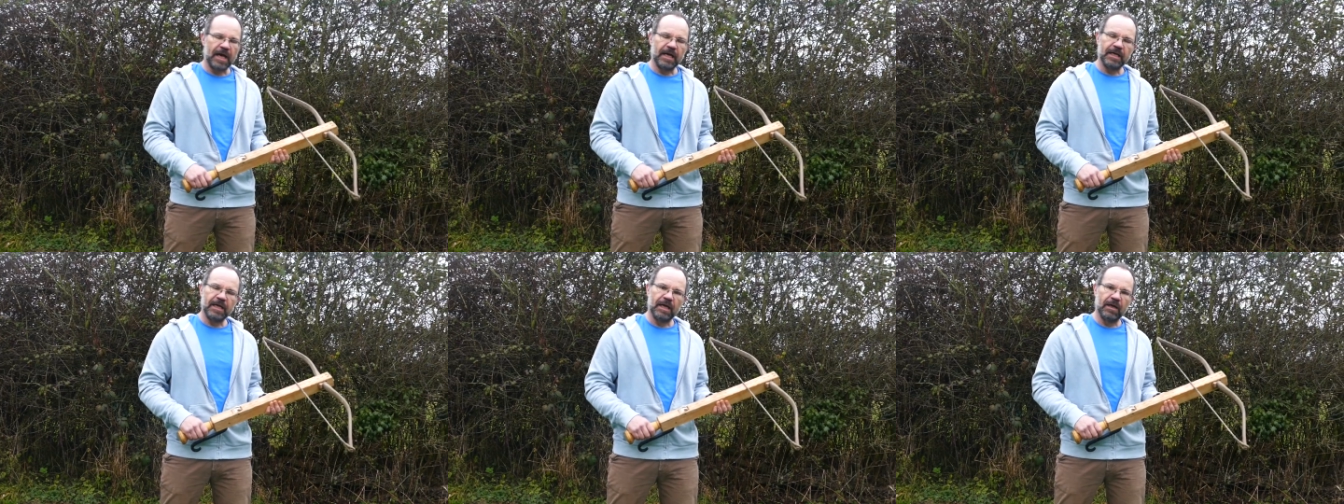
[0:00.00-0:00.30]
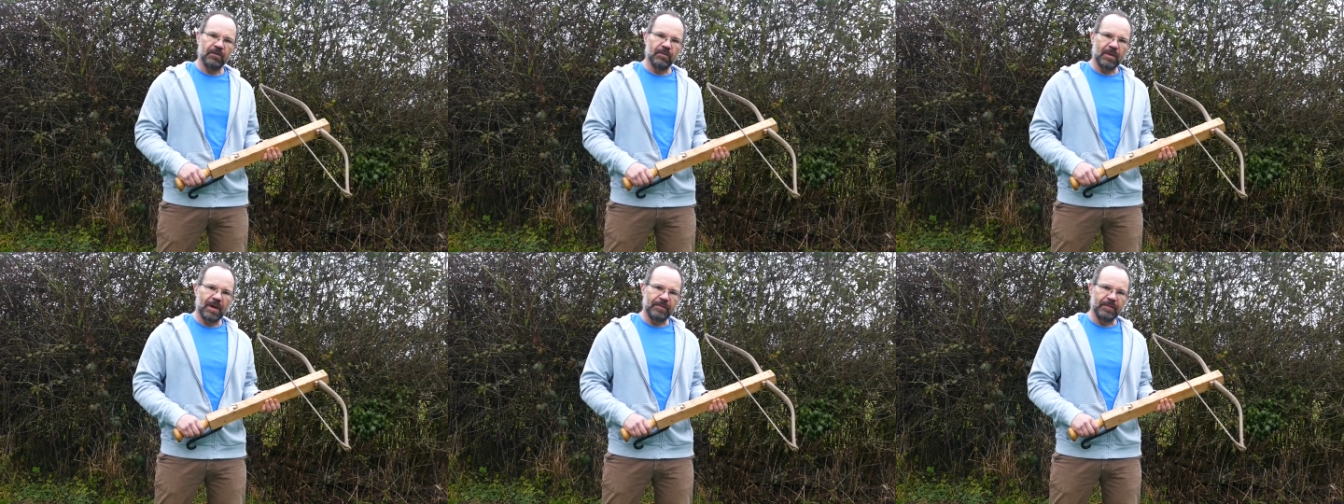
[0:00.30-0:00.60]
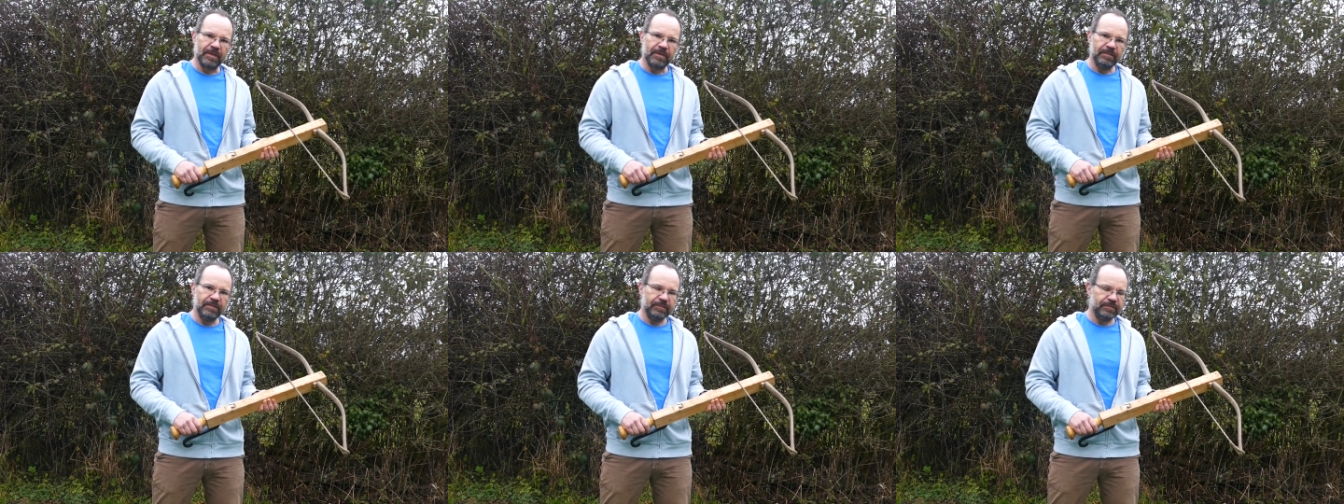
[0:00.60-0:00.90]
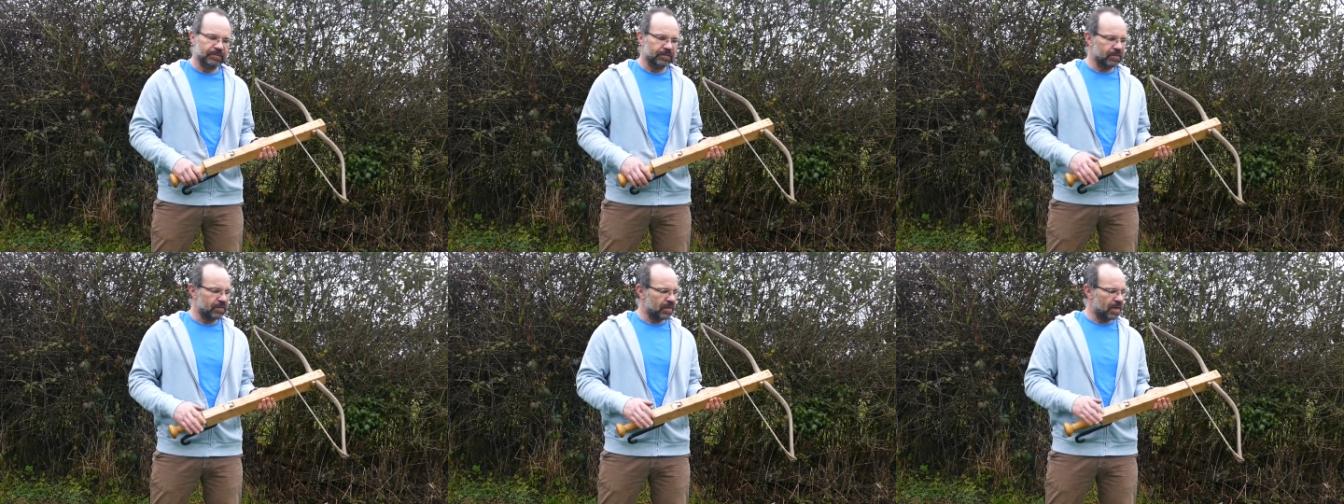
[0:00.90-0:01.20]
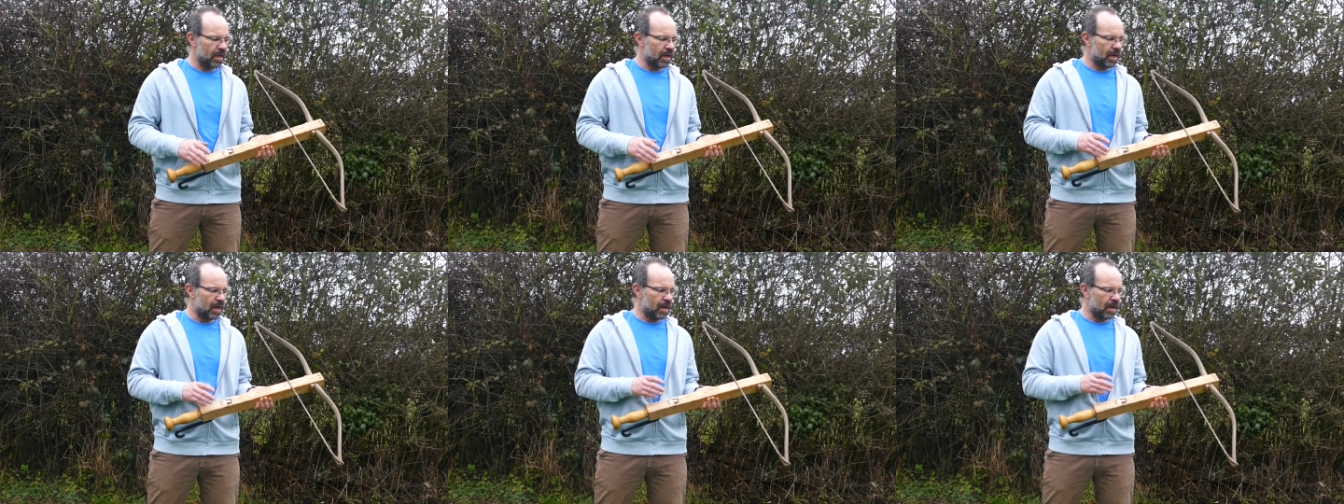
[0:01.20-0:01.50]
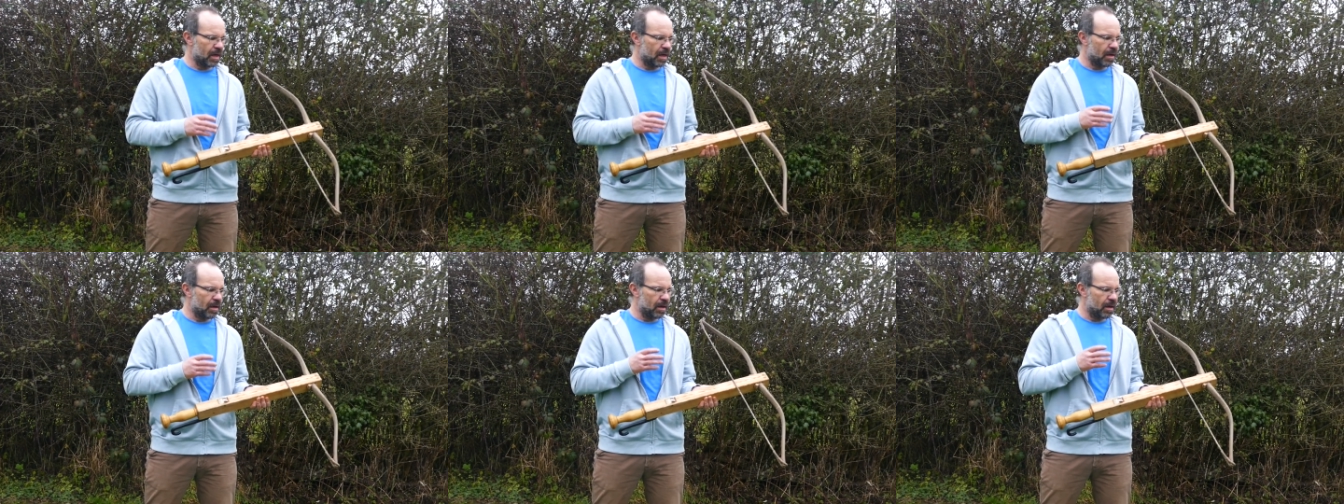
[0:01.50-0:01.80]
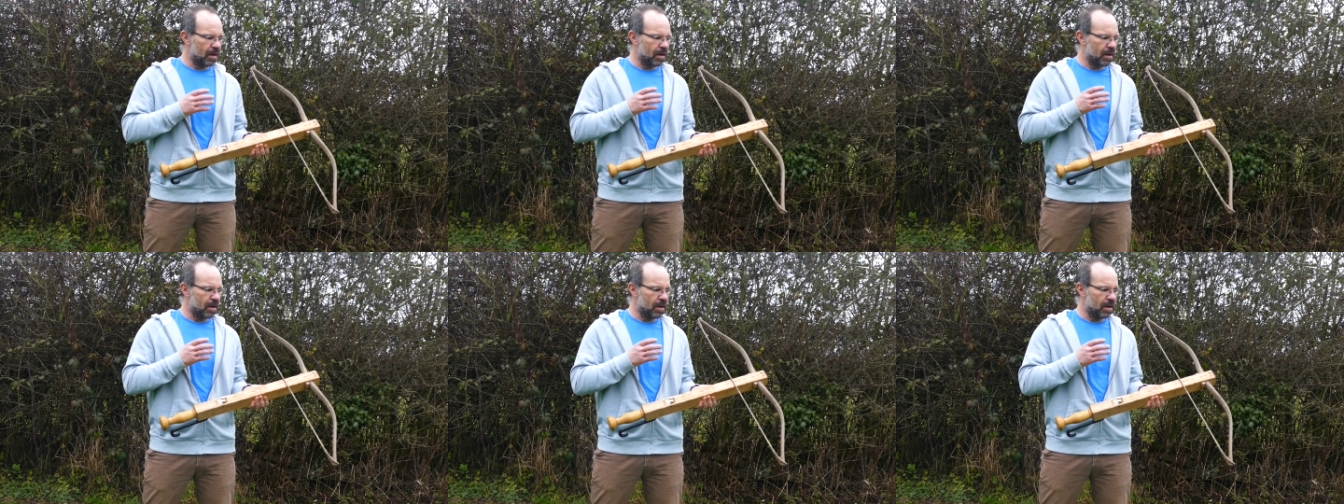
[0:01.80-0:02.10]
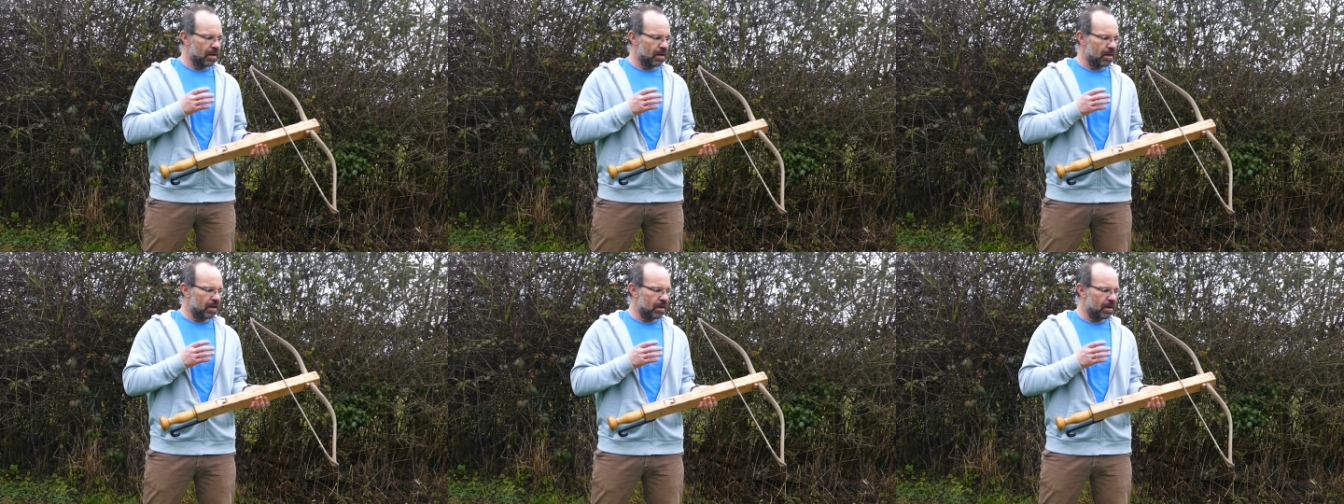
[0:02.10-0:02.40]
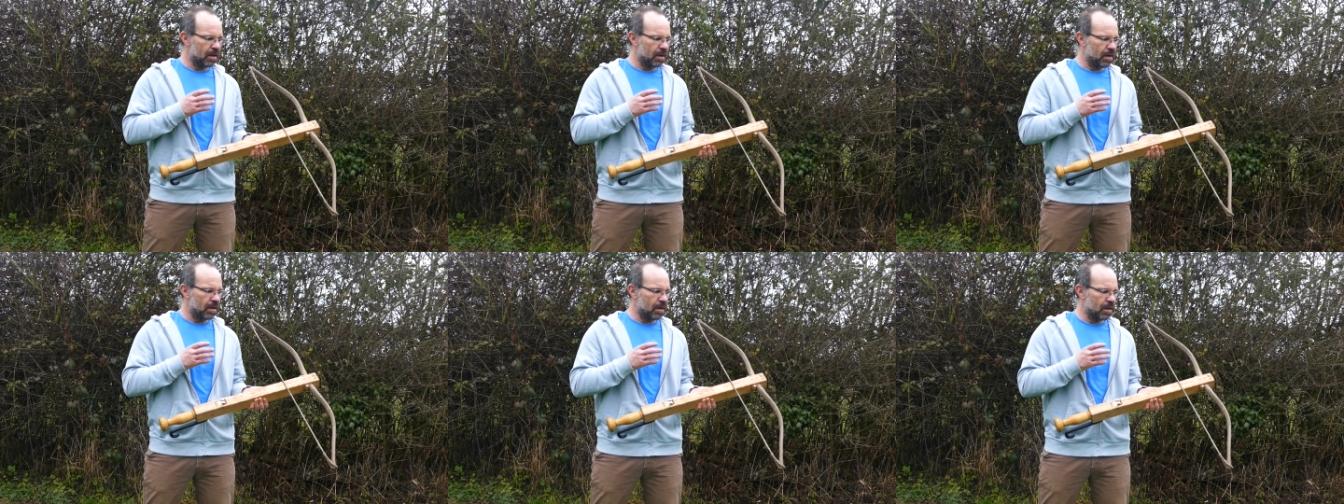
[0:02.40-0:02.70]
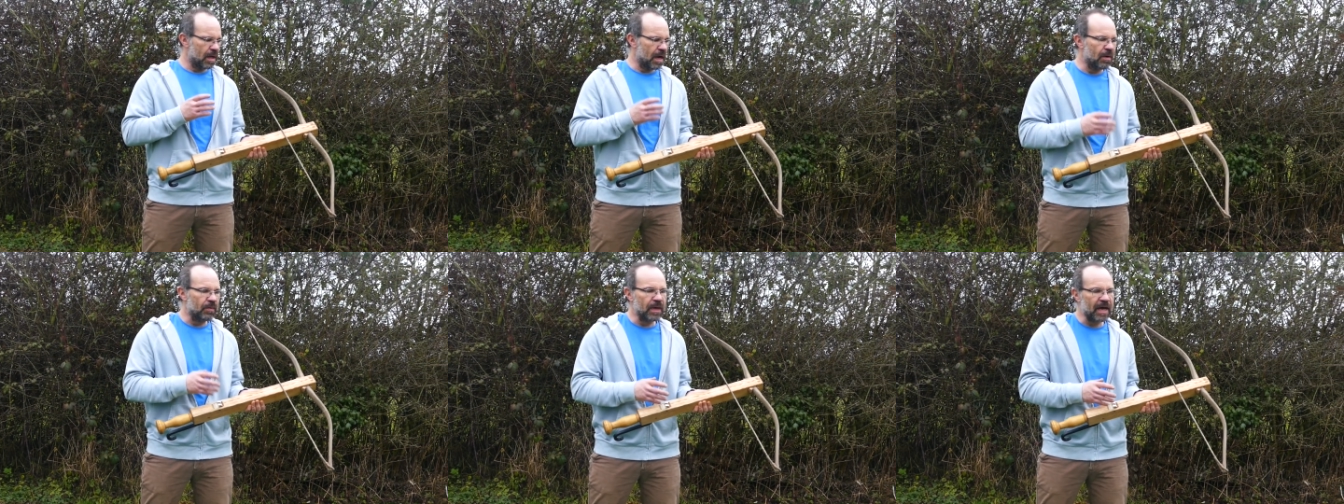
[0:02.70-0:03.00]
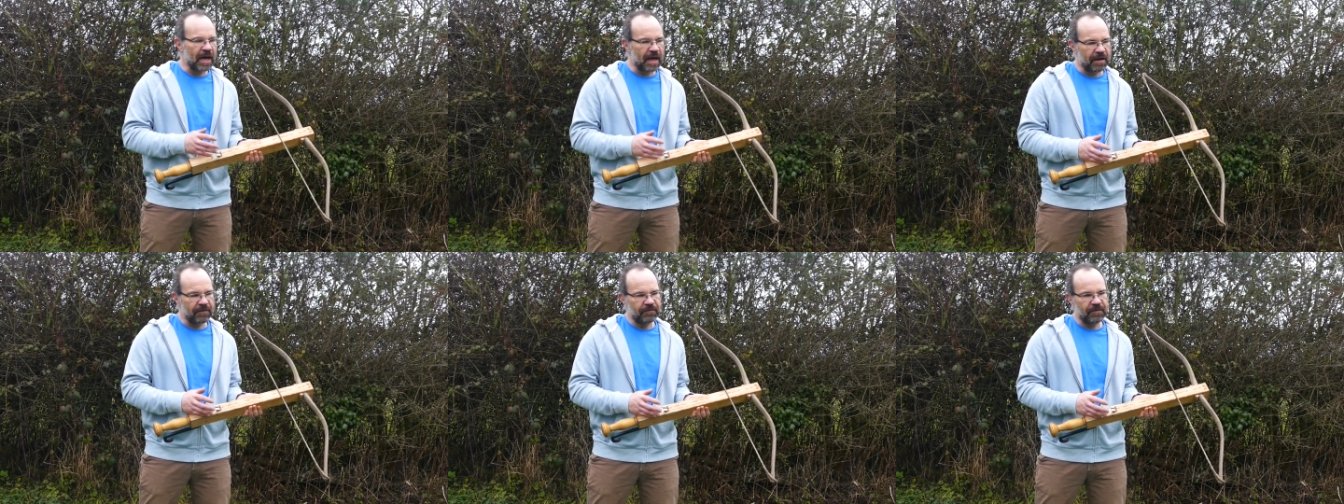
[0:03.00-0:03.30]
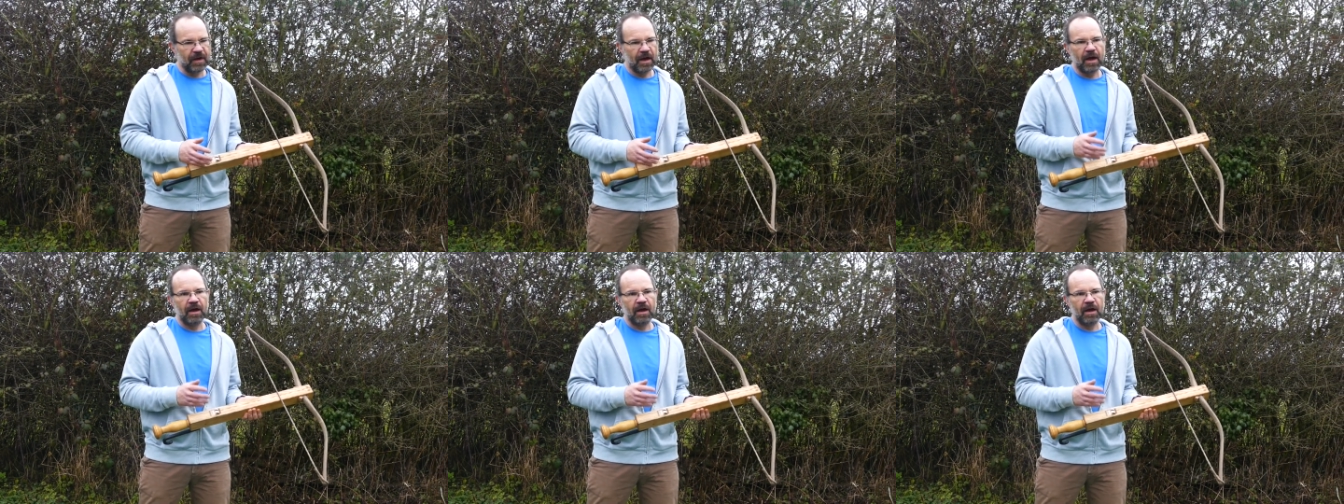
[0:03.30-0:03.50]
handheld weapon. Now we have